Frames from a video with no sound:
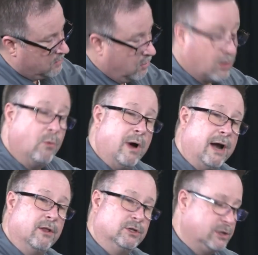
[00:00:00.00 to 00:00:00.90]
Or a
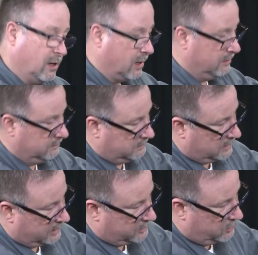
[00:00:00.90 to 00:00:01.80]
wireless card.
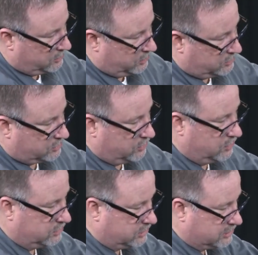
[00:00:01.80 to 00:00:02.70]
Undo 2
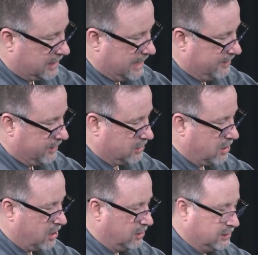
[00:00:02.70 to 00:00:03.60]
screws, slide in the
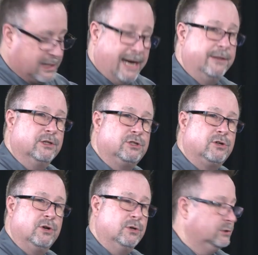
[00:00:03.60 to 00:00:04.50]
card, tighten the
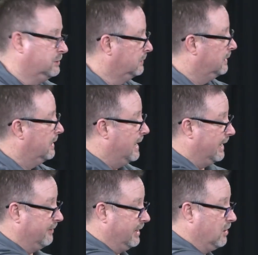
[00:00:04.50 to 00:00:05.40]
screws. I
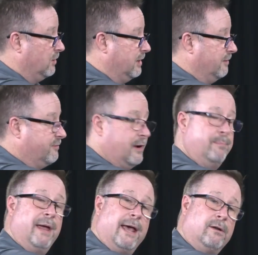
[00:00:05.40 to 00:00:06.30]
can then go into the front
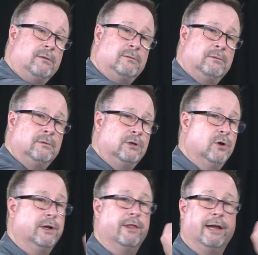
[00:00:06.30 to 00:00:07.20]
panel,
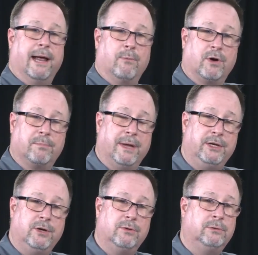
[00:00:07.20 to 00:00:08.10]
go into the network
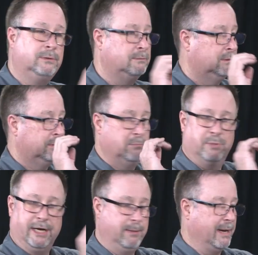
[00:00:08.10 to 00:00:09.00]
menu,
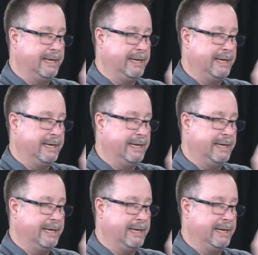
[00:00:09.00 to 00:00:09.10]
put in my